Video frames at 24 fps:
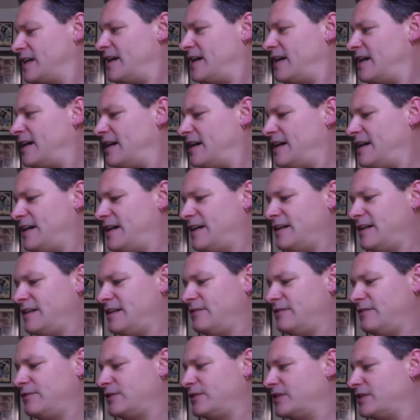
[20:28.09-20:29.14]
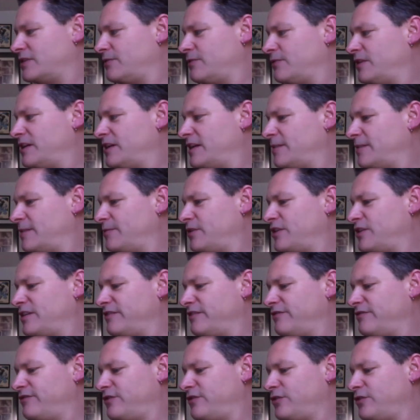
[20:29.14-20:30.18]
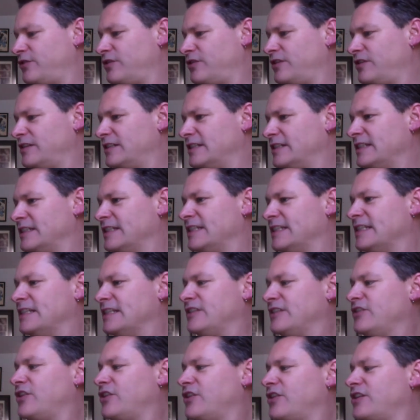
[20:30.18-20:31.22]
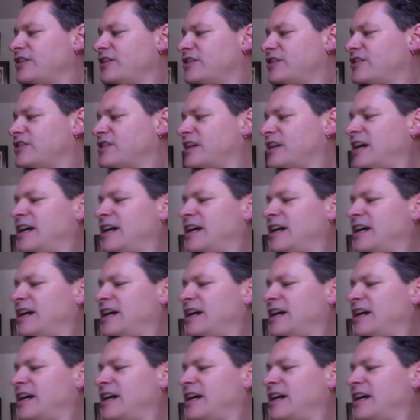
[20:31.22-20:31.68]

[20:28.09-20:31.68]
what's the word I'm looking for? Not as